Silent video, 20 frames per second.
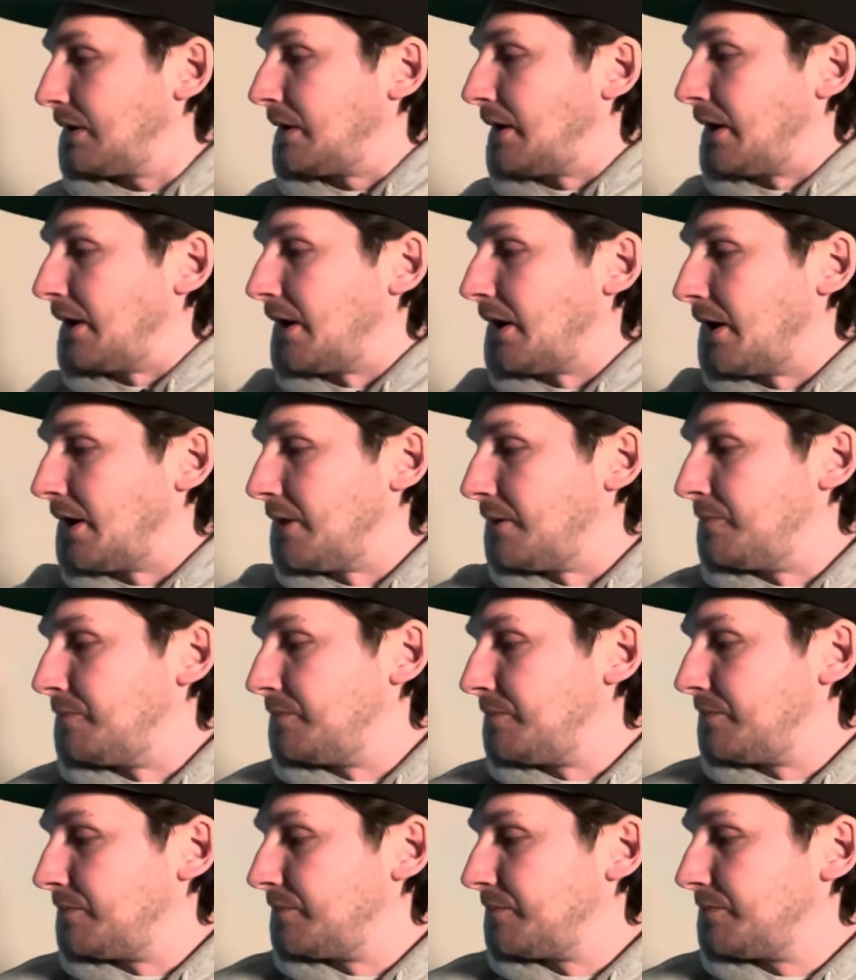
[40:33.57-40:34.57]
I
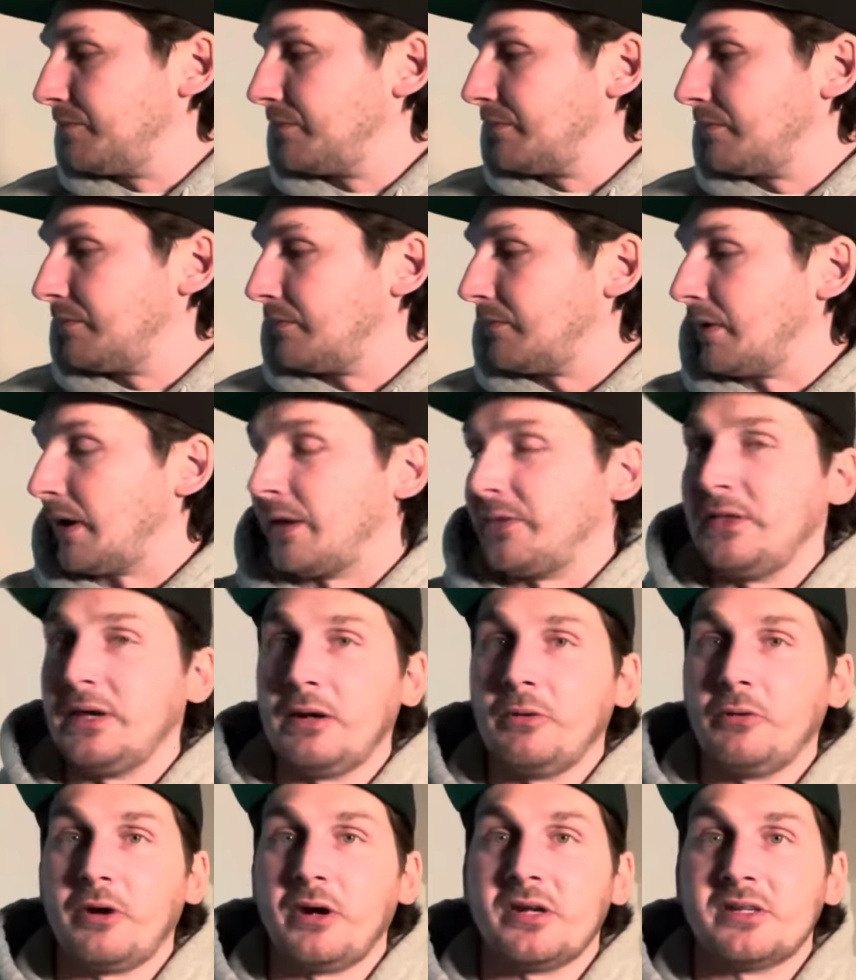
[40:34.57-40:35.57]
think
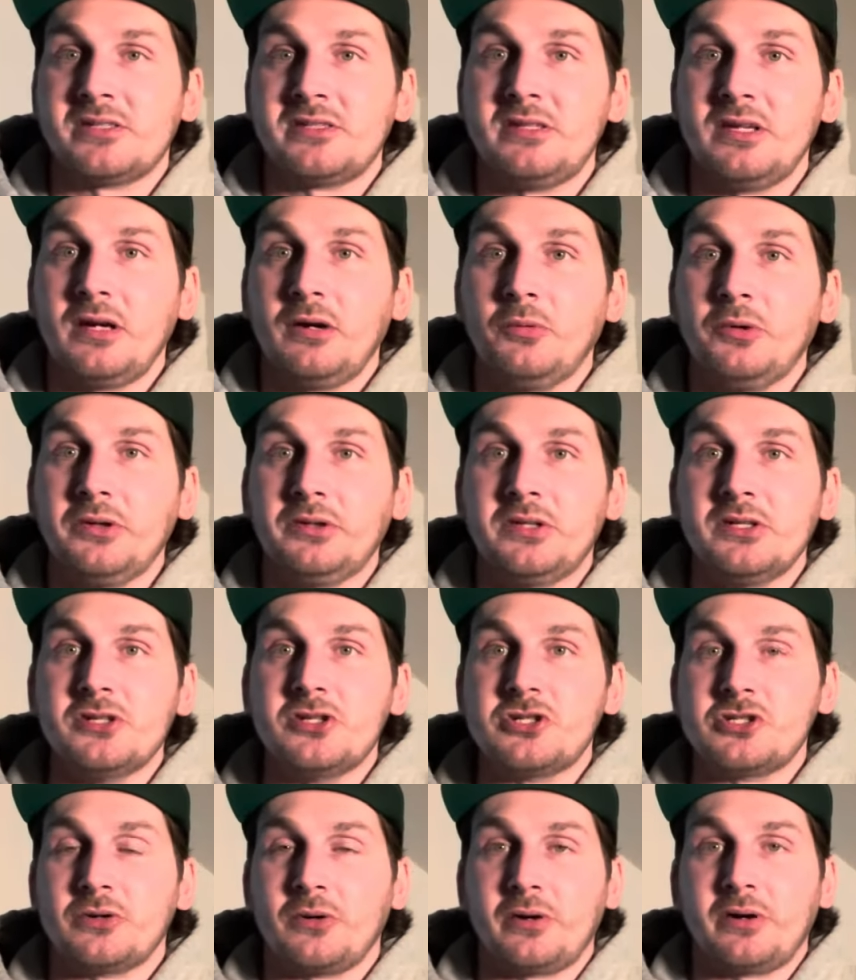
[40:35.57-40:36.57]
we're gonna stick with these
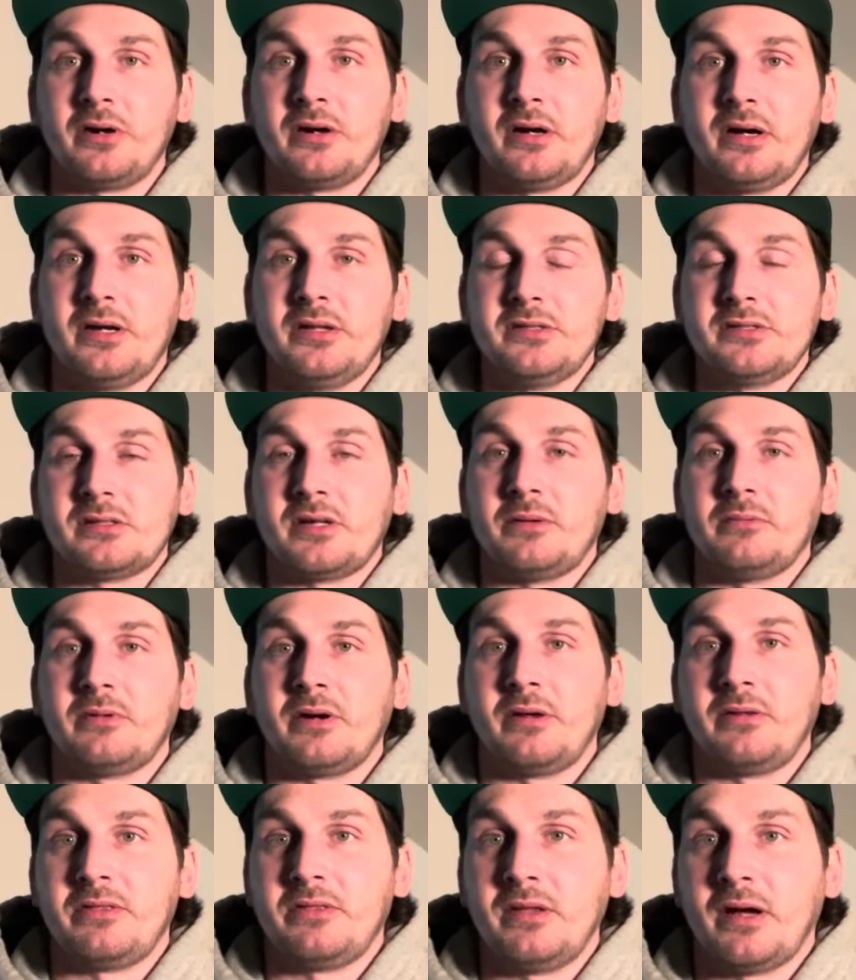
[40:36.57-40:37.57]
shorter hunts. I
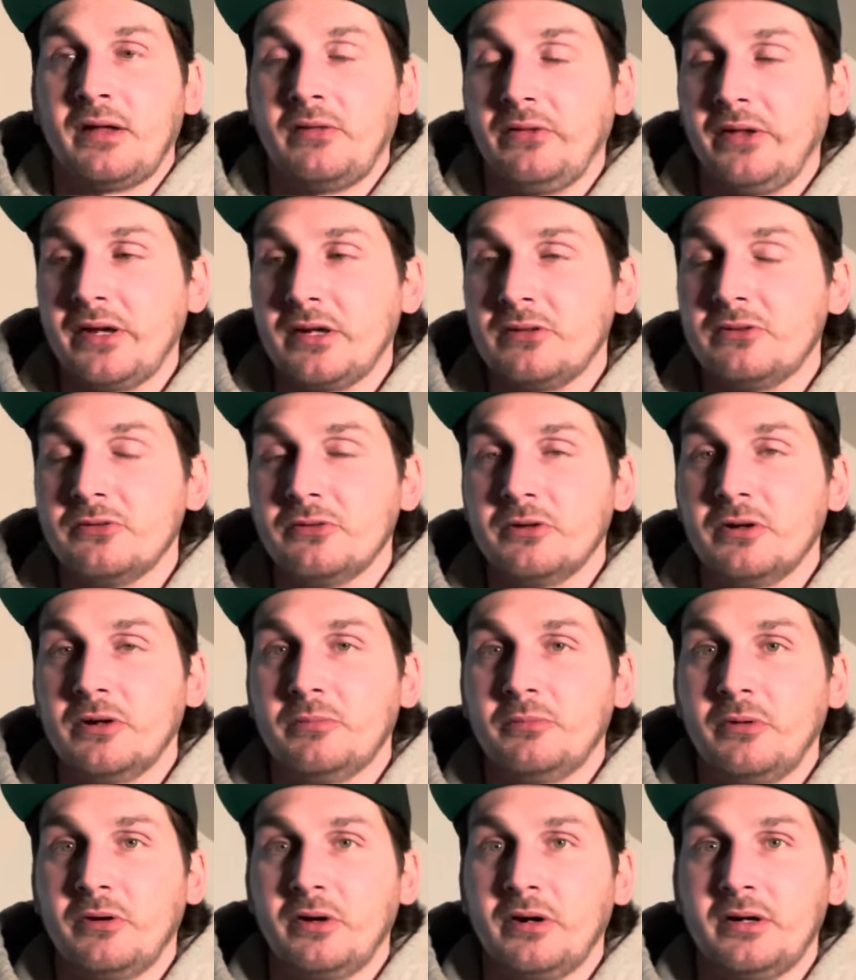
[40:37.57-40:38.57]
like doing them
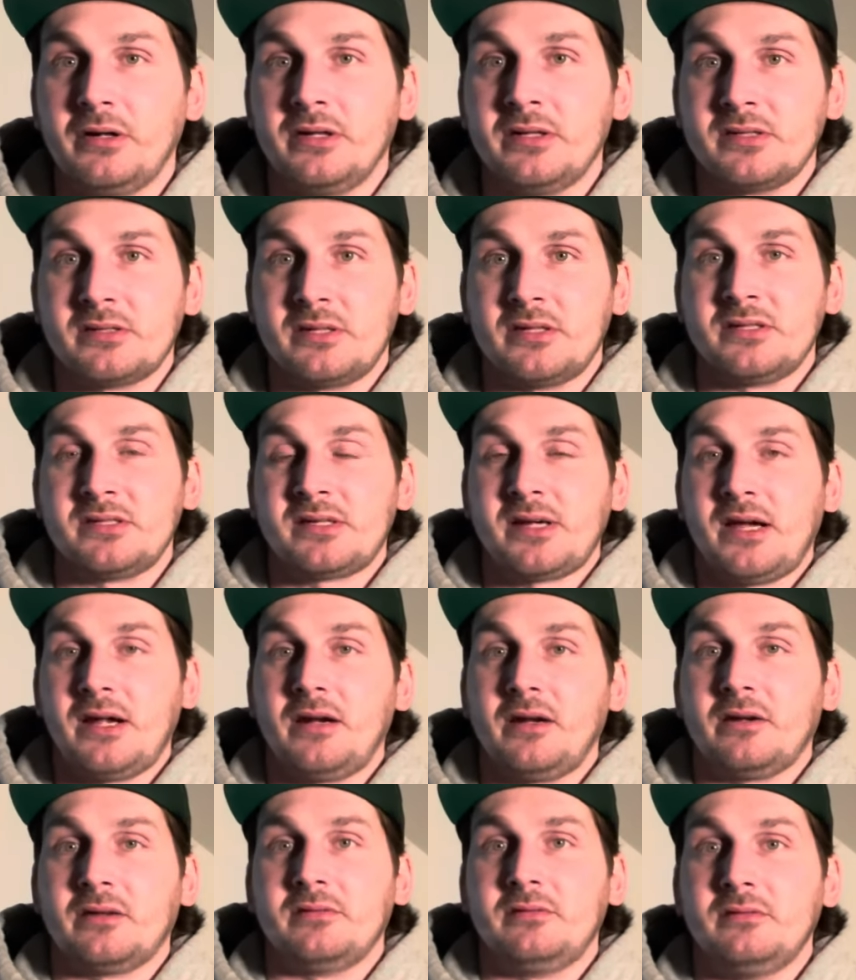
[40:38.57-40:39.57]
more. It's kind
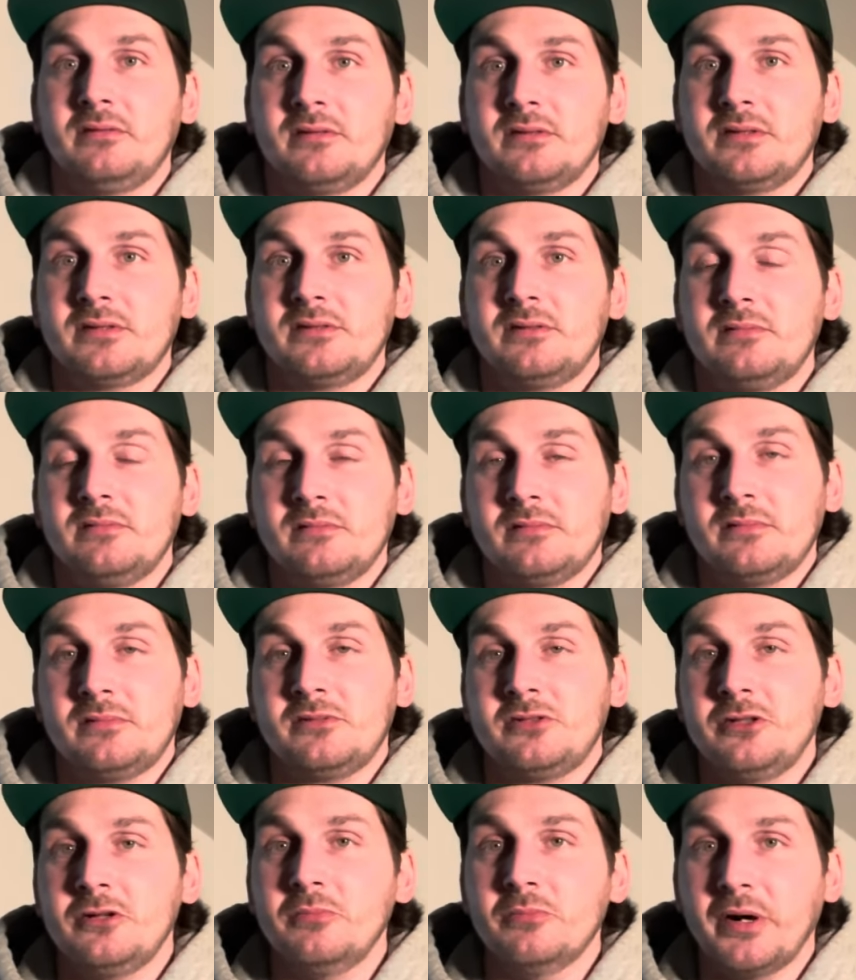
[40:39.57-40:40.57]
of
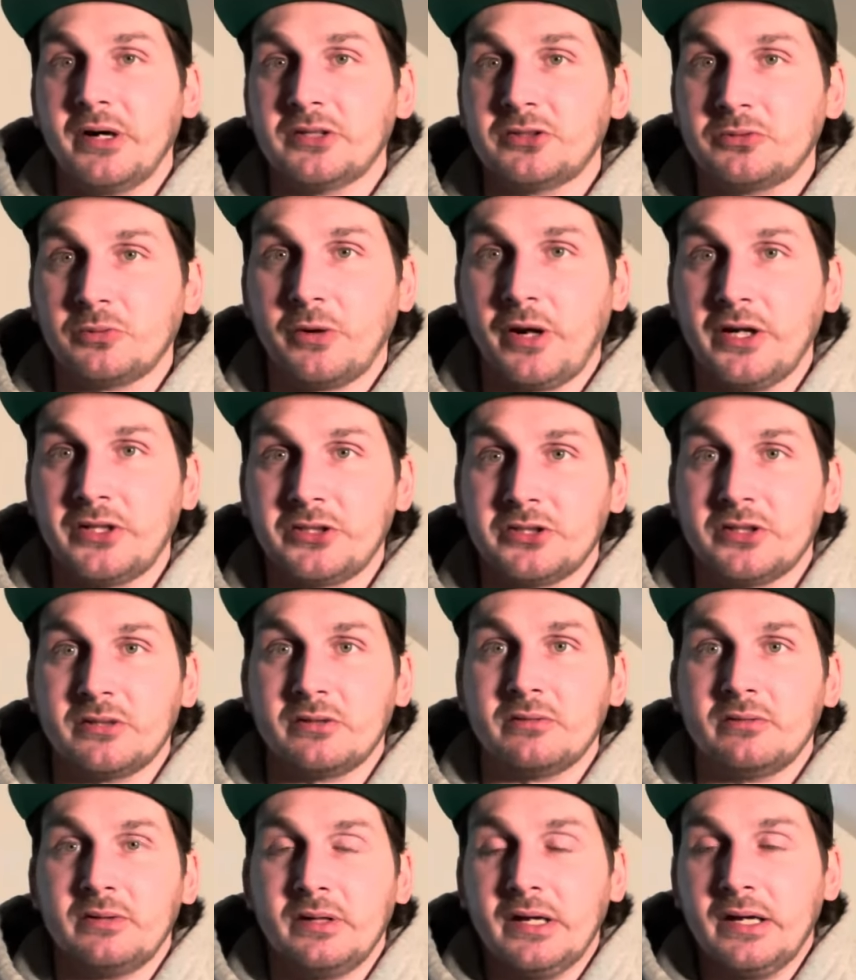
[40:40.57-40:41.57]
too much
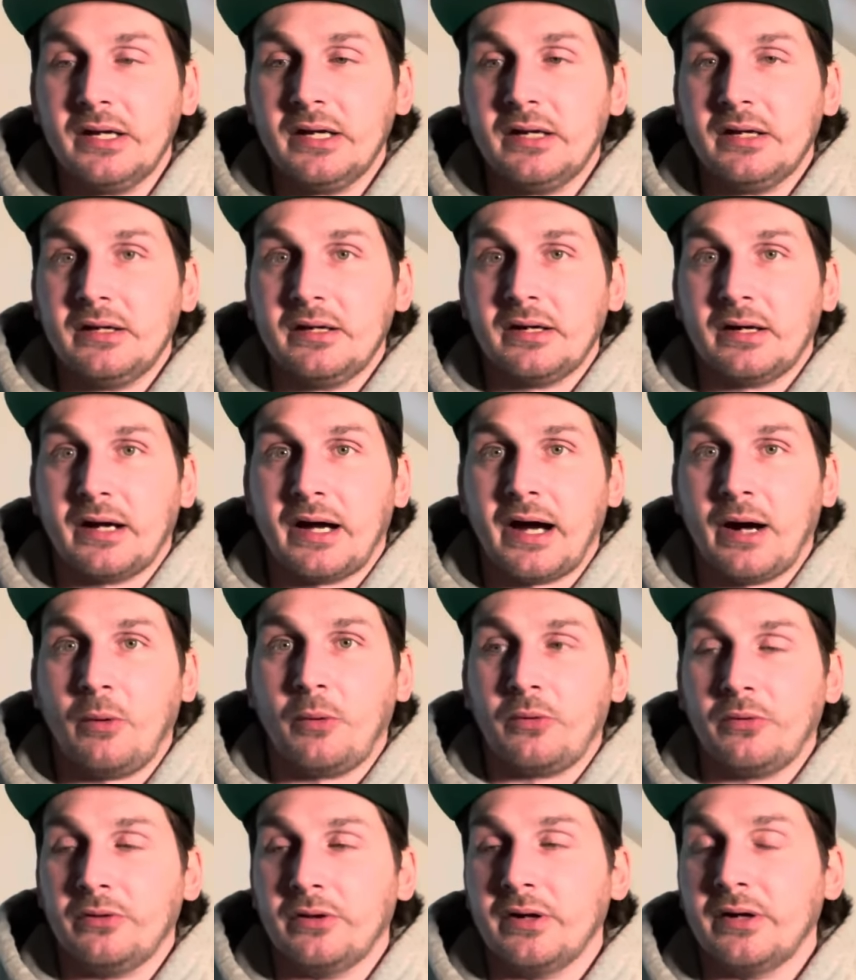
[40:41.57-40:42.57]
watching
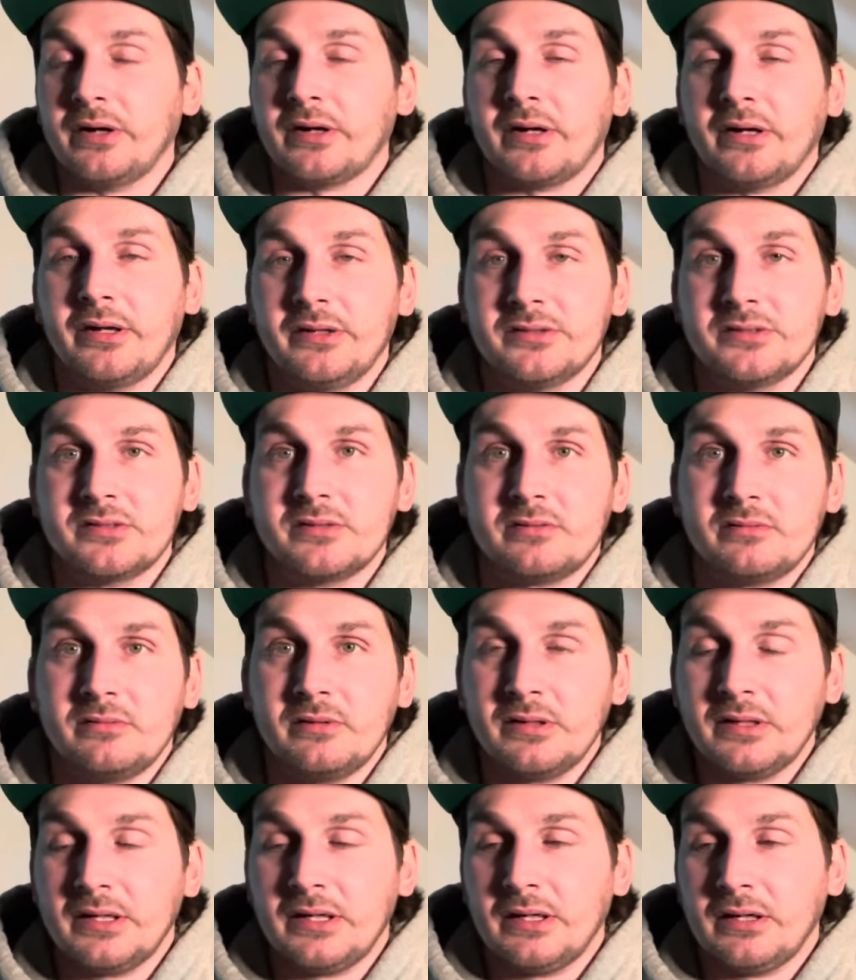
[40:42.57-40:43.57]
hour-long hunts
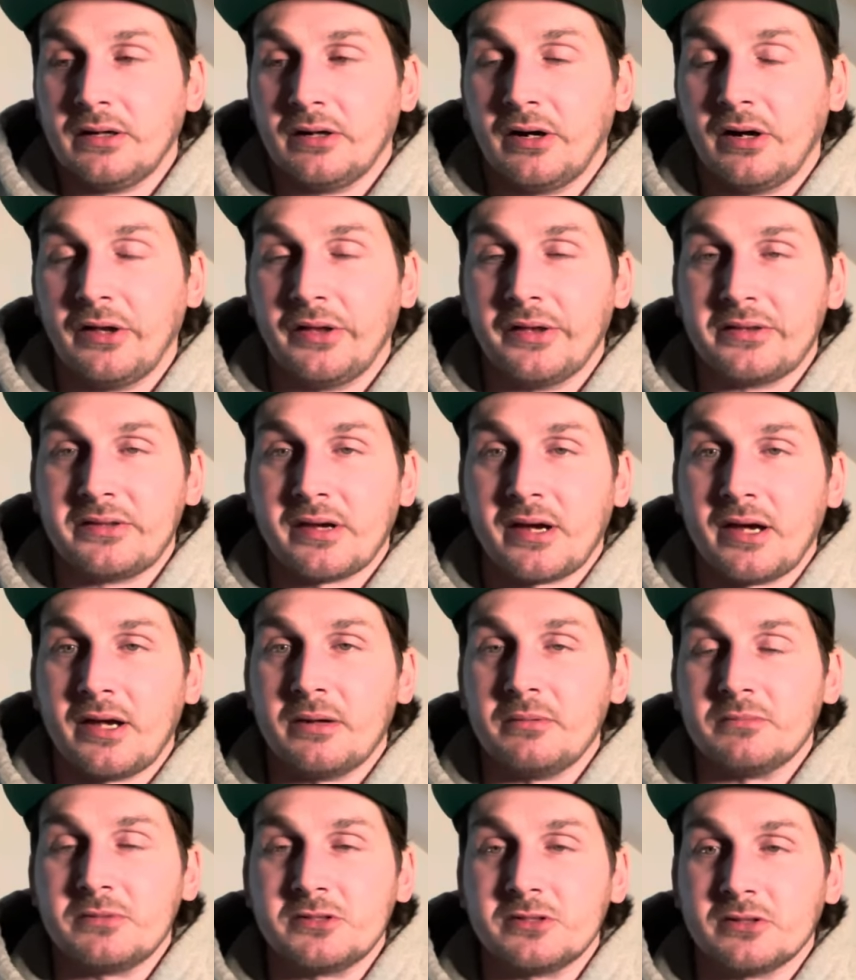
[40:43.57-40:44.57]
all the
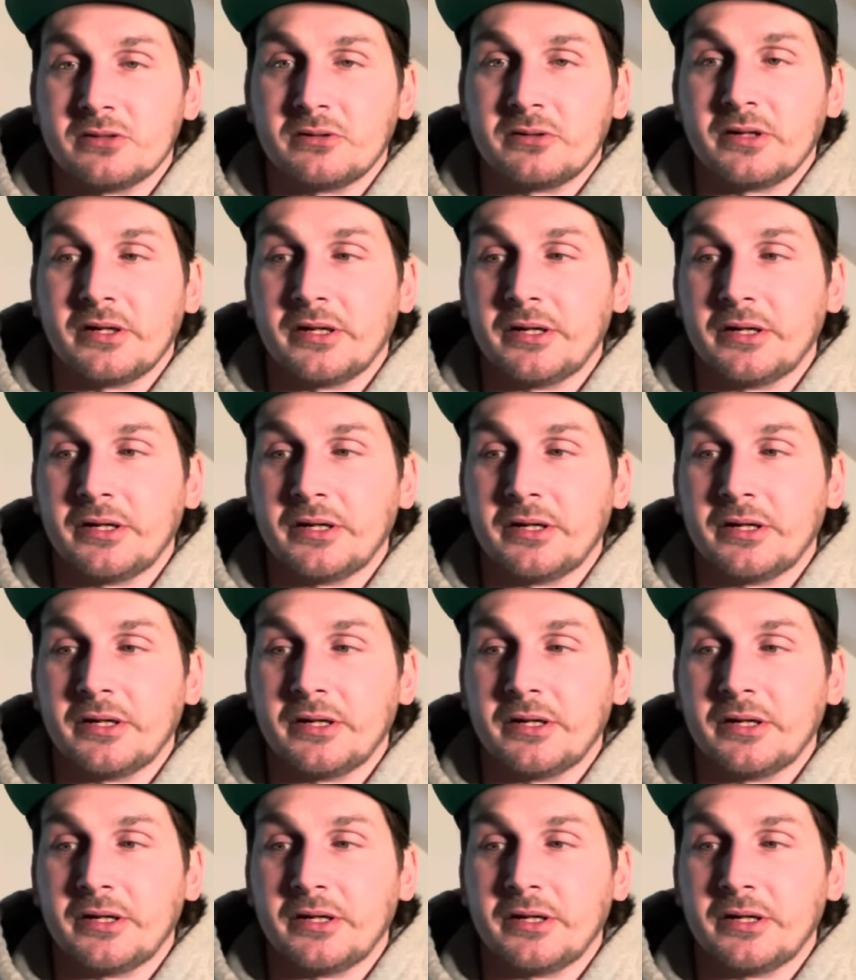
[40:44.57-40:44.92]
time. So